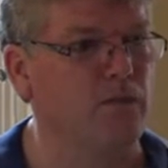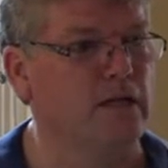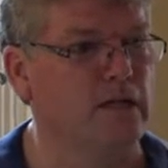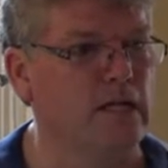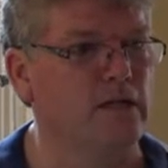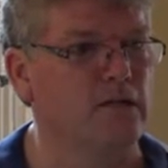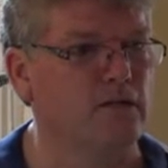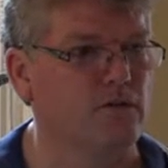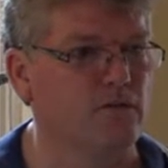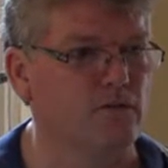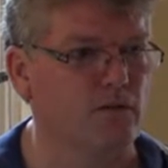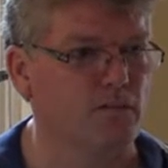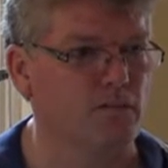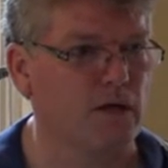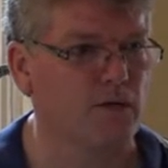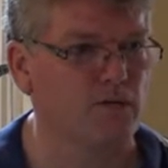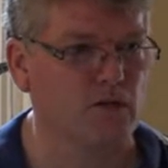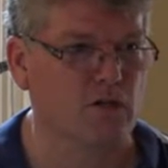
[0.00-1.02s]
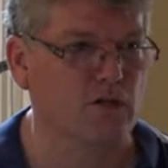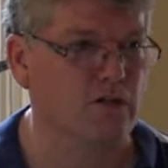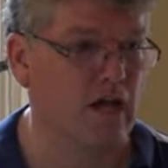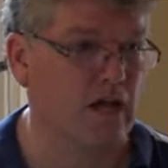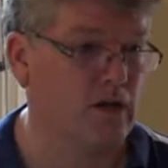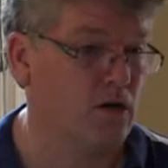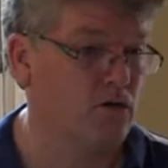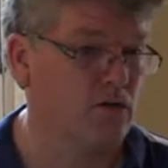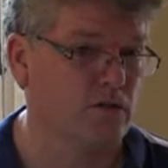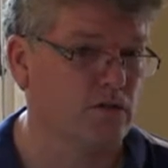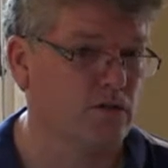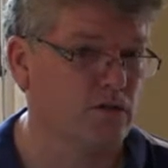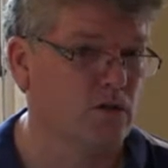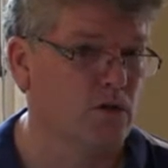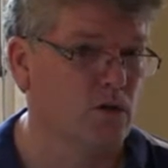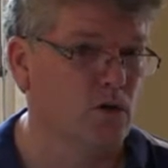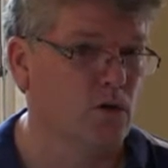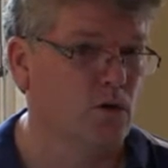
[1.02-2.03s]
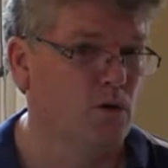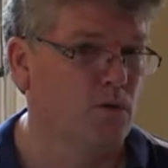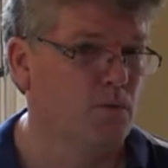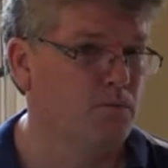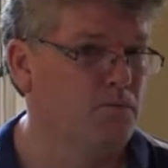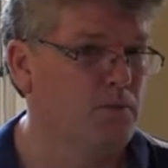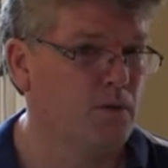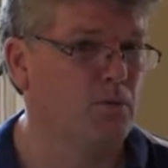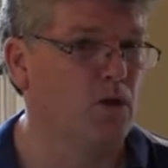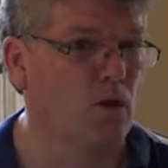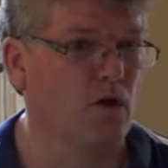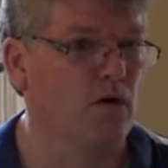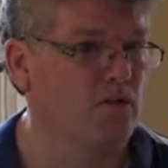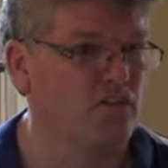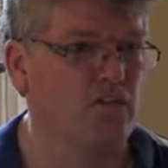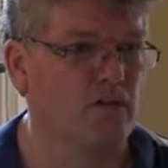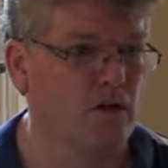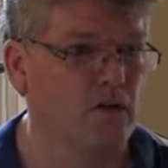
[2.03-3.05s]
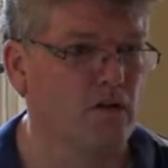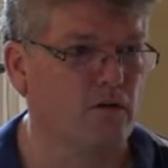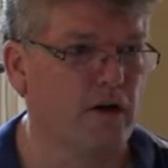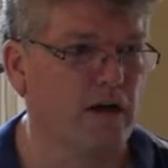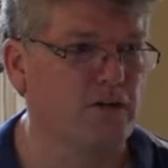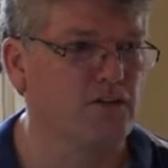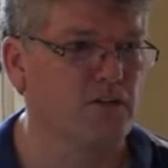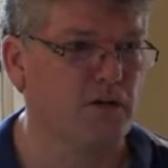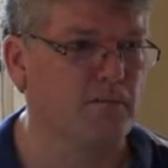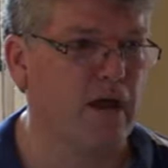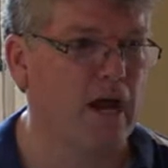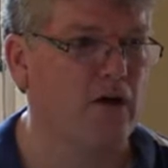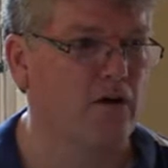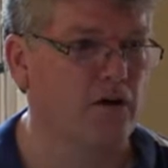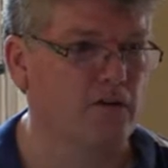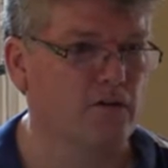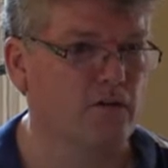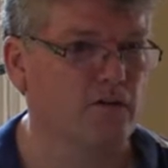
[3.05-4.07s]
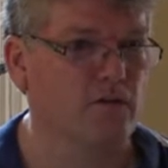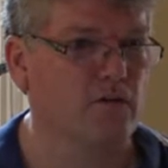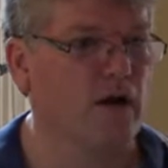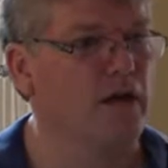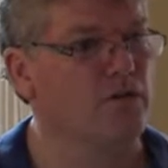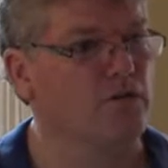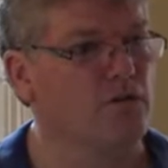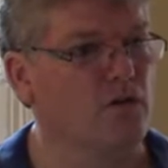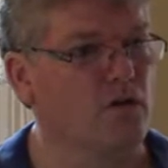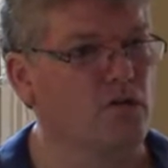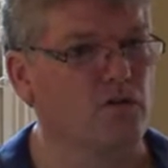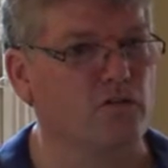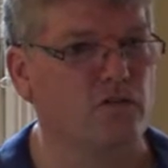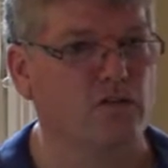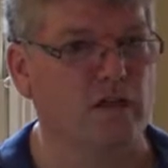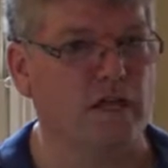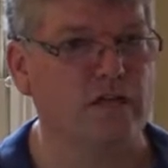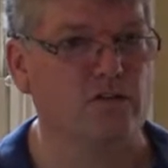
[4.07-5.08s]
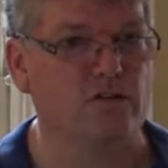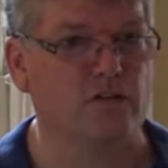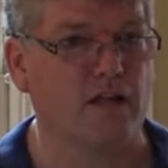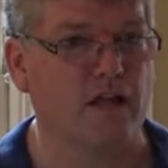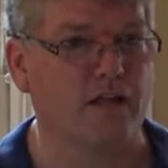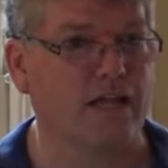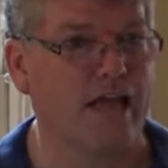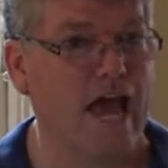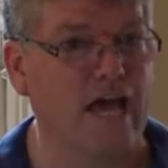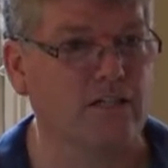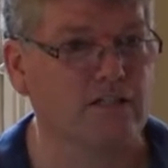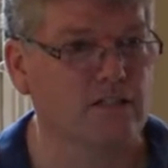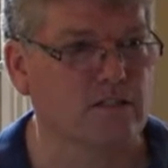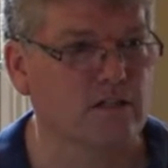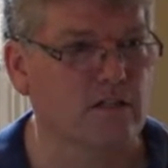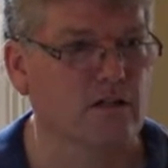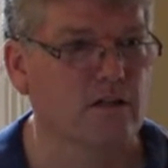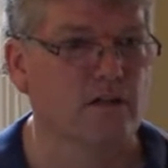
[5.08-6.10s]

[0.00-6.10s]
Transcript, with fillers: We need to sometimes because I notice people aren't still arranging marriages, right? So there's things that last